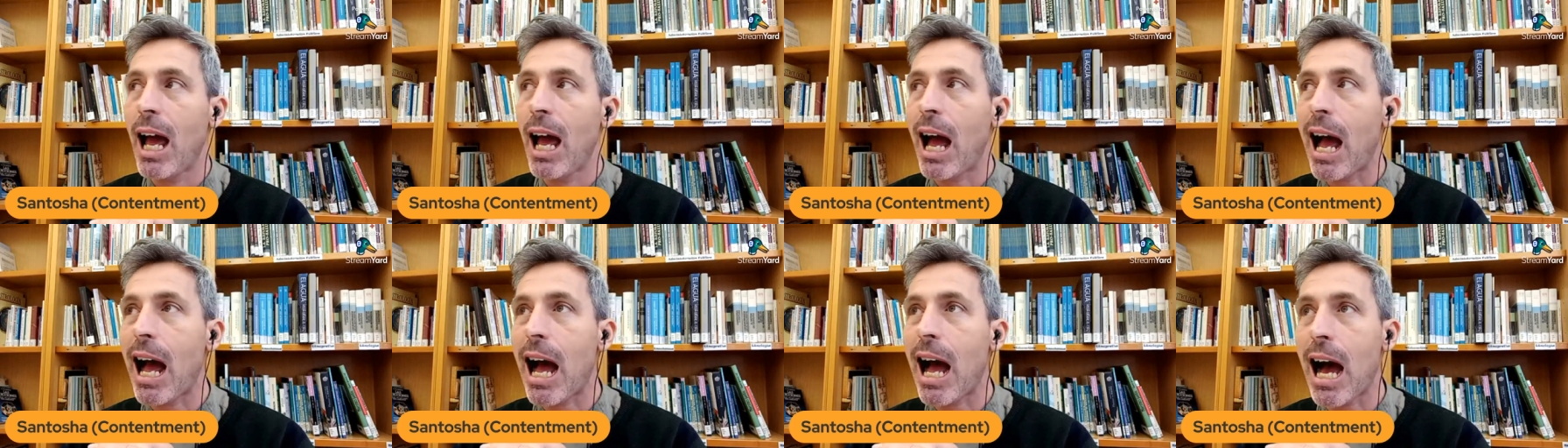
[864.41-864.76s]

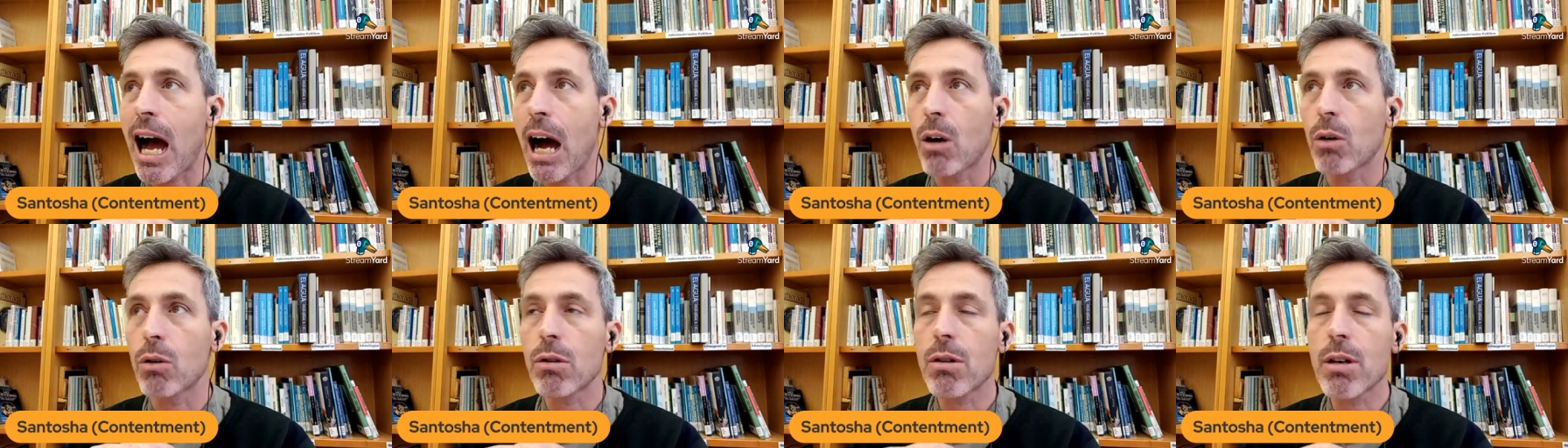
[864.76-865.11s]

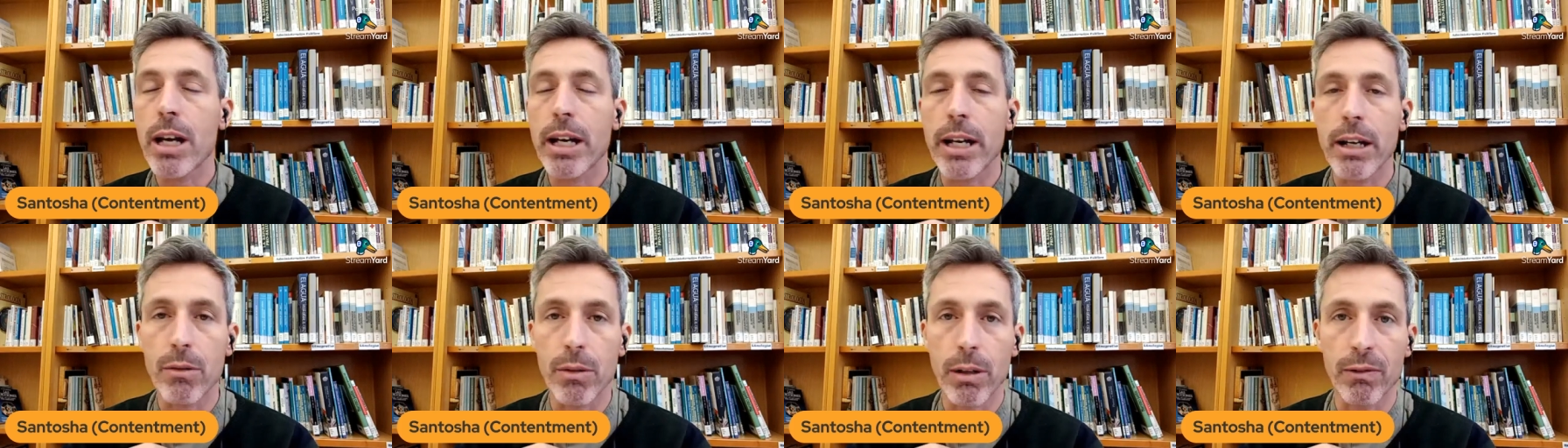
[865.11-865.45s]
how
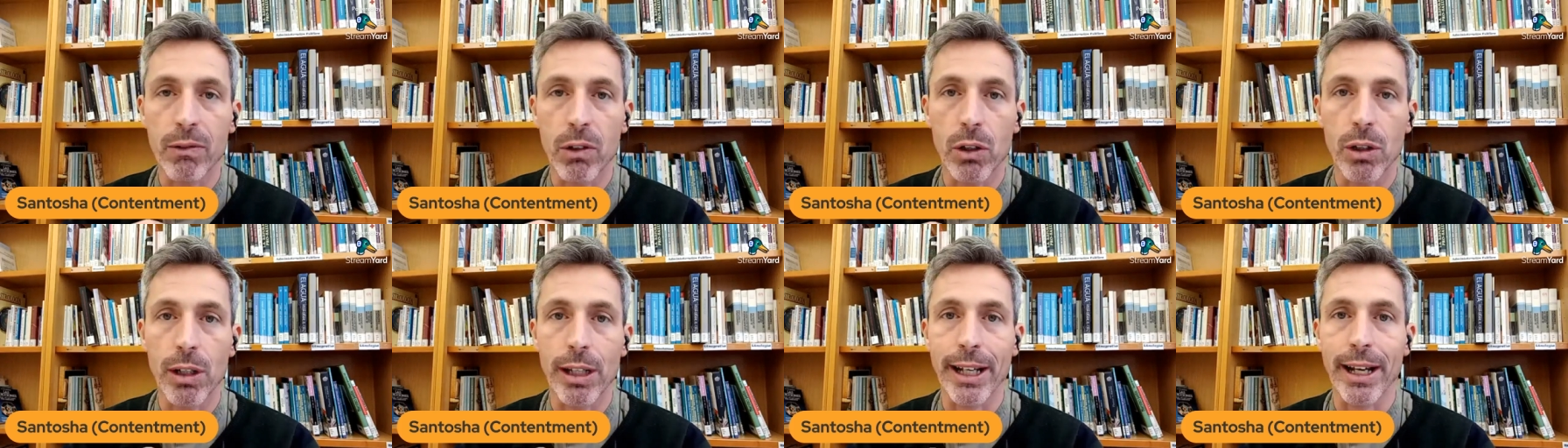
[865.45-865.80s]

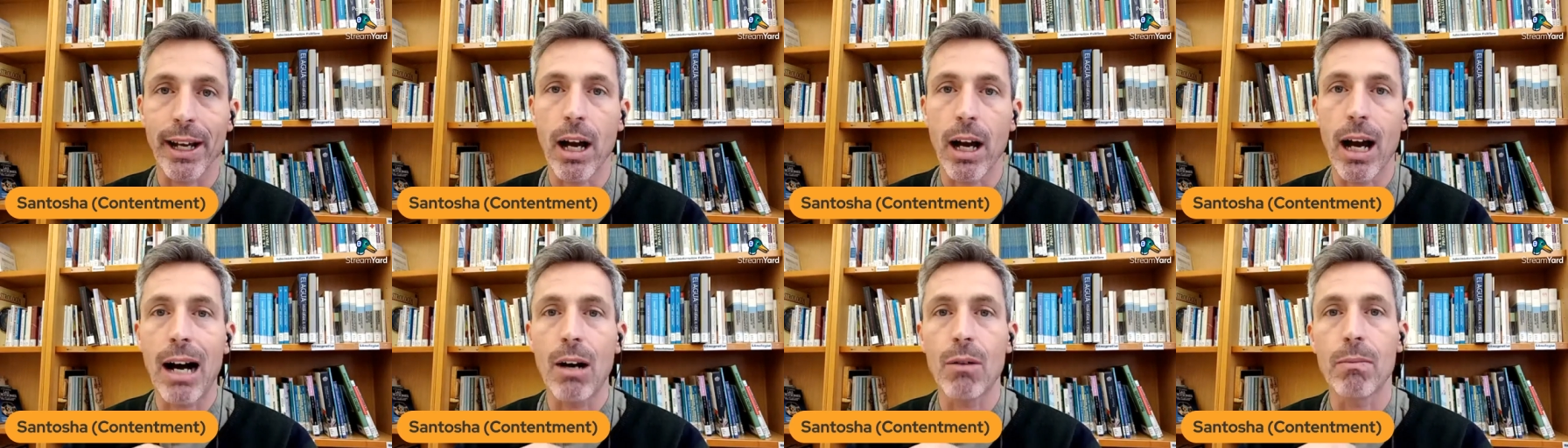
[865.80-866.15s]
terrible and
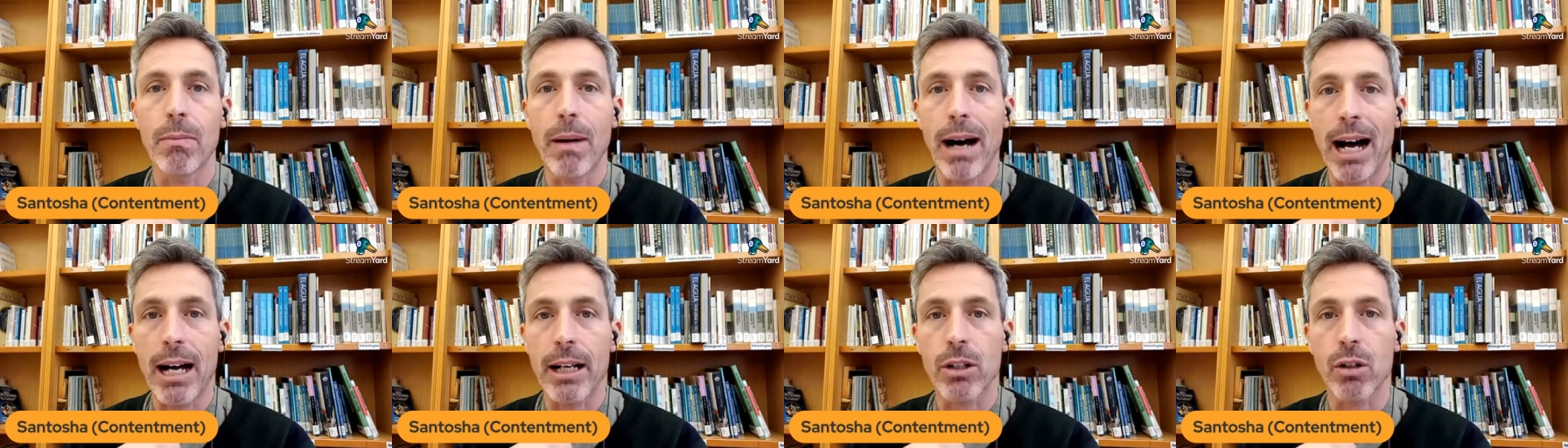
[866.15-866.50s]
how
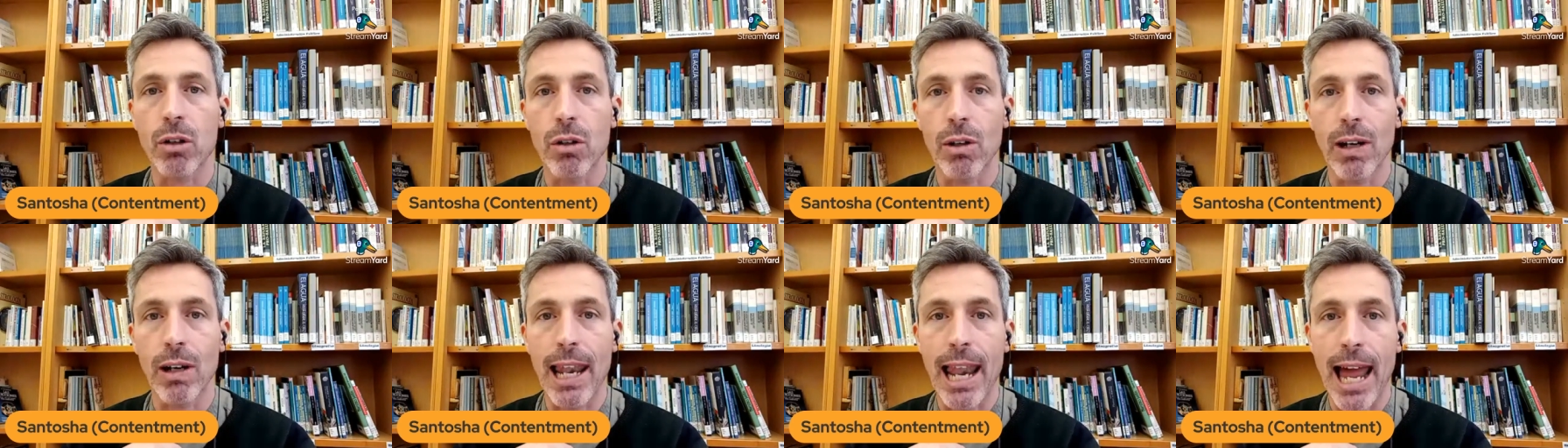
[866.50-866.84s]
bad
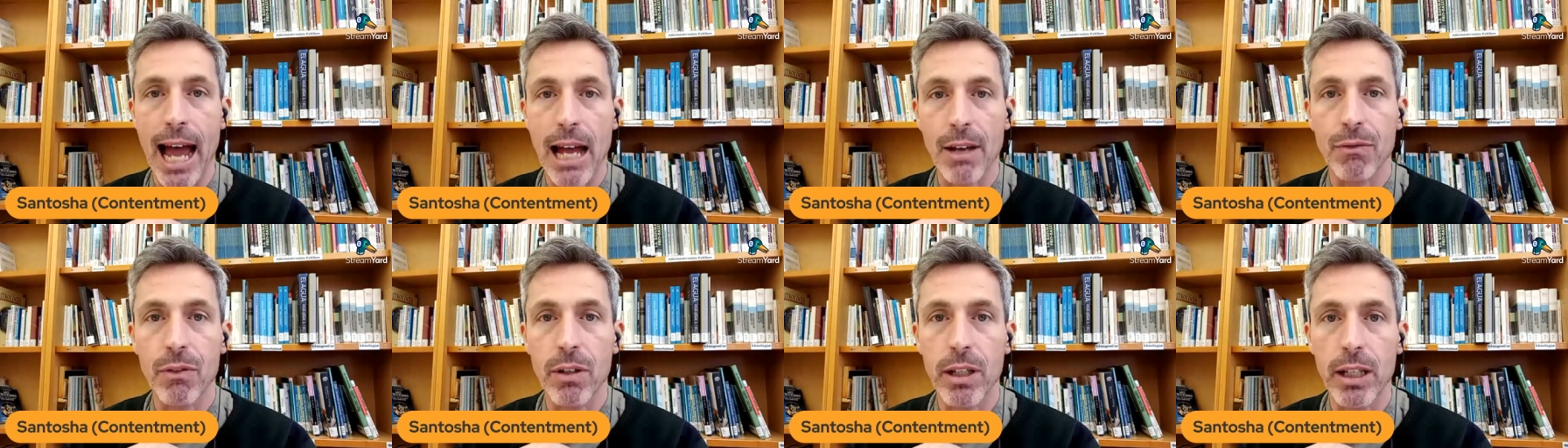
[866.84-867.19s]
our
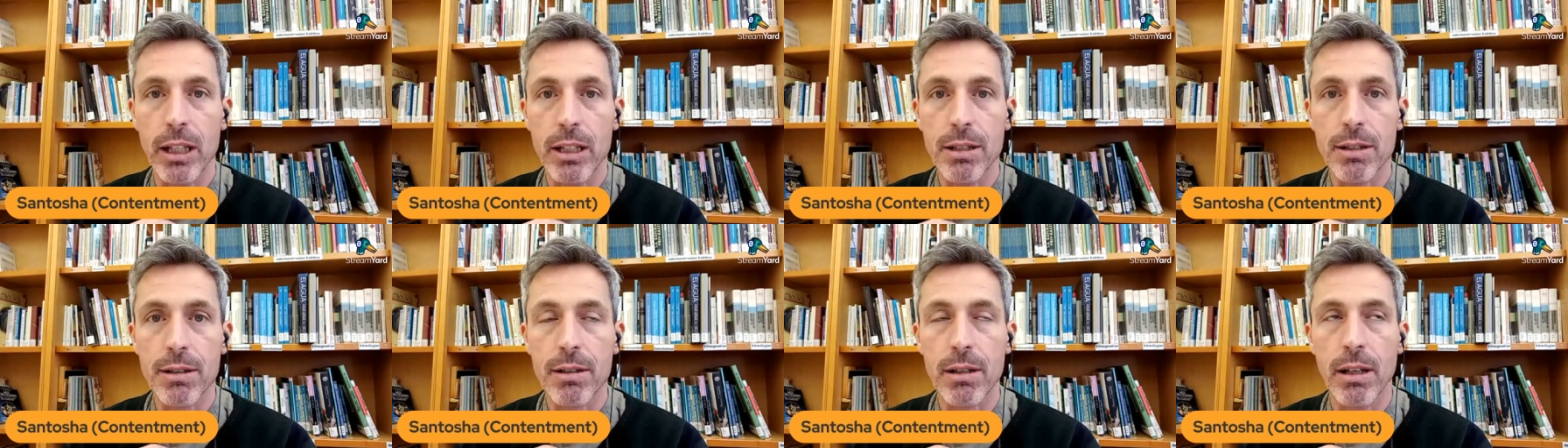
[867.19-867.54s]
life
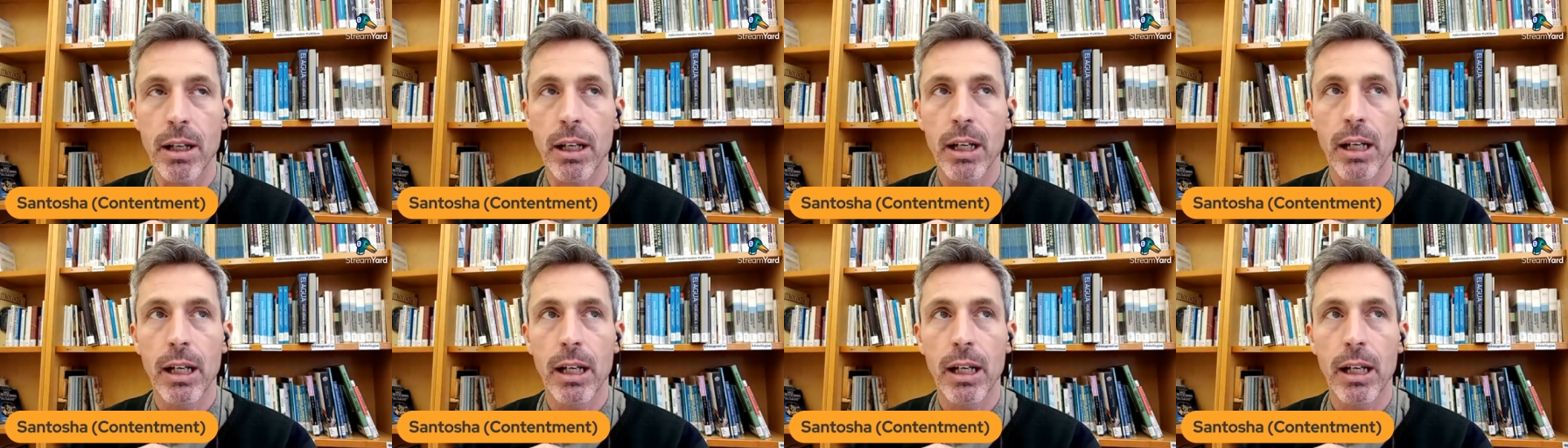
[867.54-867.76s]
is,